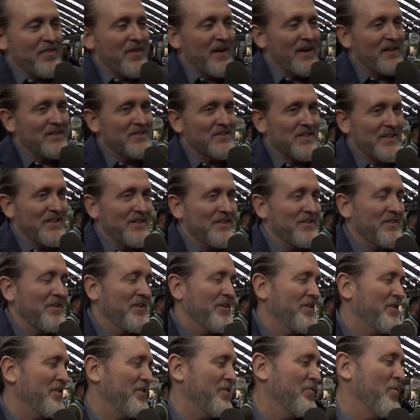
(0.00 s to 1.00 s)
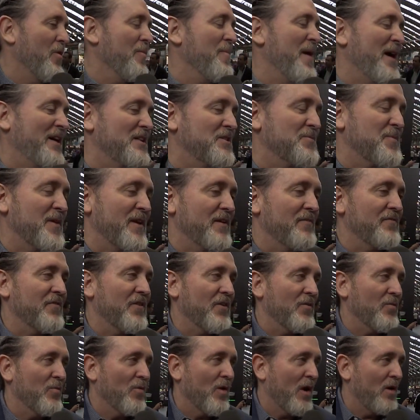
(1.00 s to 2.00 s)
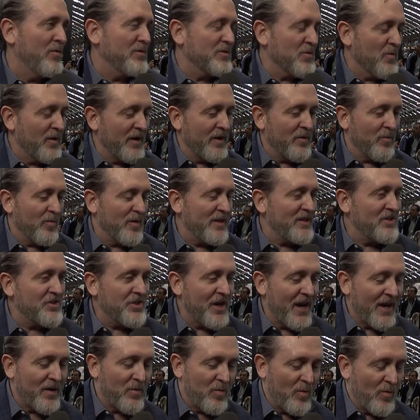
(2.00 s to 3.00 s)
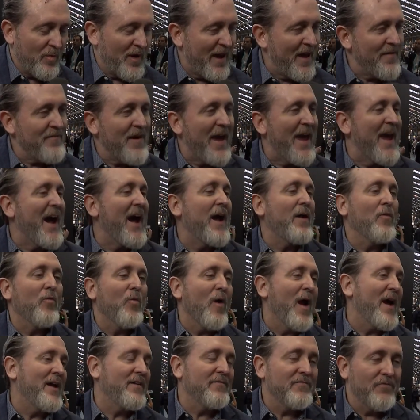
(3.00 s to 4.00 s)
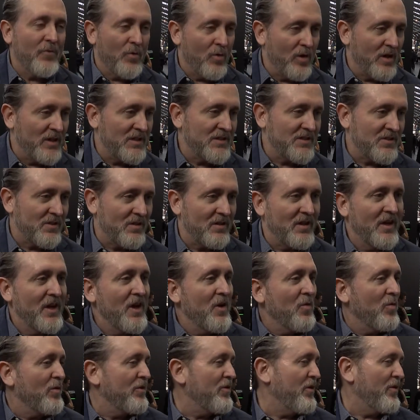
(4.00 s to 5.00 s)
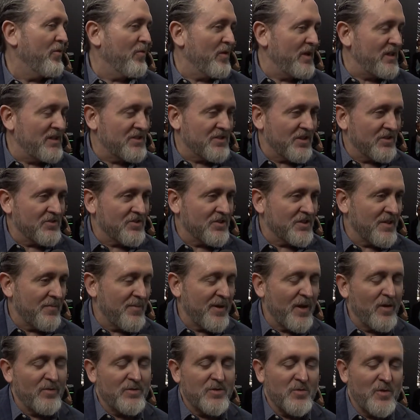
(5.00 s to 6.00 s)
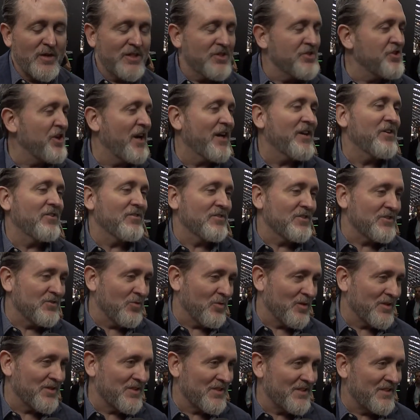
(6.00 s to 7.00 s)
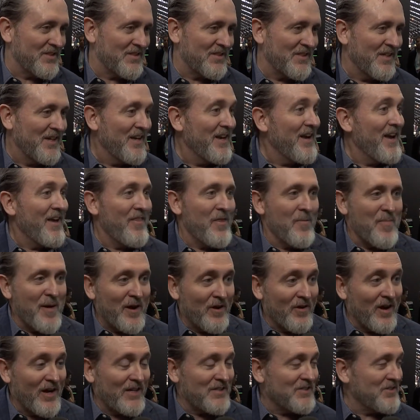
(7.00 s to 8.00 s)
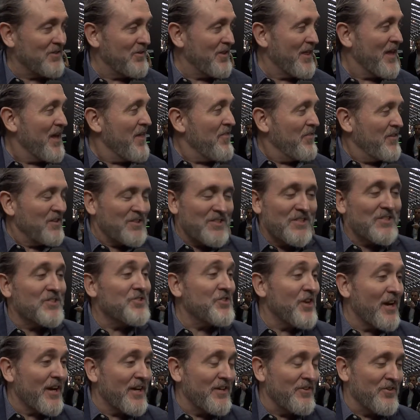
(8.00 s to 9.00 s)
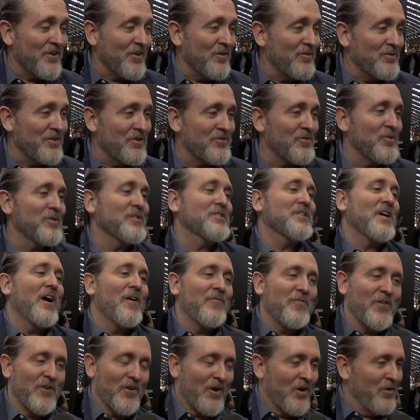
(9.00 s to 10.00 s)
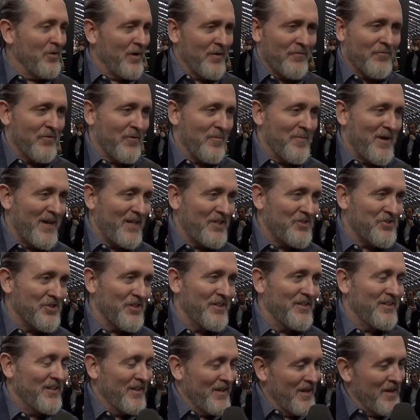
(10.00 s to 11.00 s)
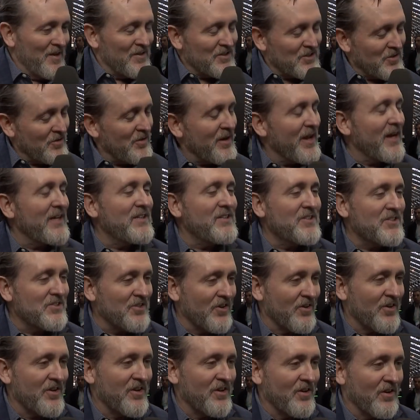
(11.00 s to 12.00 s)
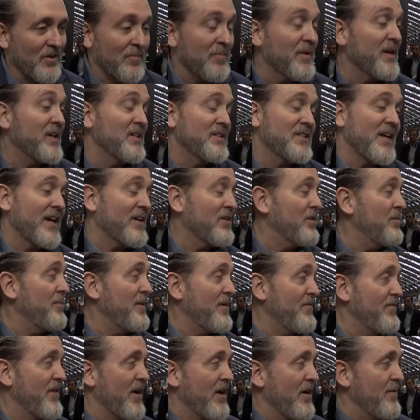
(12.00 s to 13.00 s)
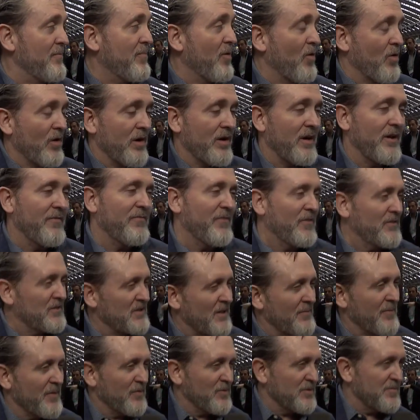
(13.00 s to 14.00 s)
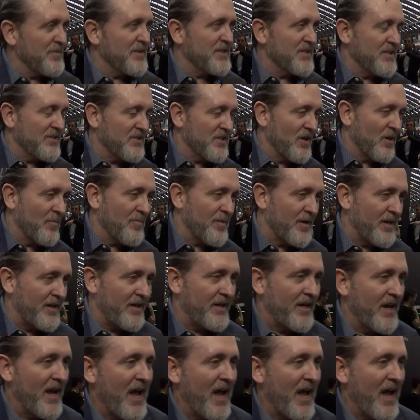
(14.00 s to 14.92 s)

the things, it reminds me of, we're always wanting to recheck when we have AI write for us, or we're doing research or something, you always want to check your sources, and the better eyes do that. This is checking your own source of your own information, so nice circular, because that could be very important if something was misinterpreted.